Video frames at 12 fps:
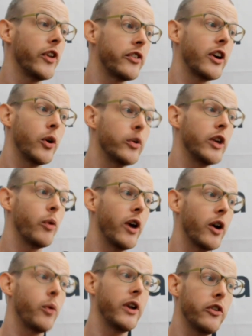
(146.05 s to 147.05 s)
this can only
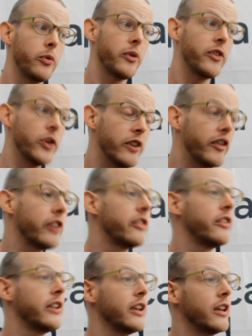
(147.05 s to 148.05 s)
work when it's with the
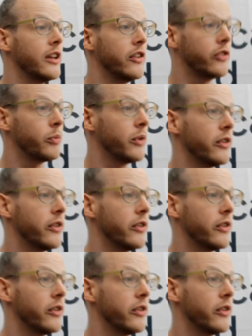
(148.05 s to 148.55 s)
universities,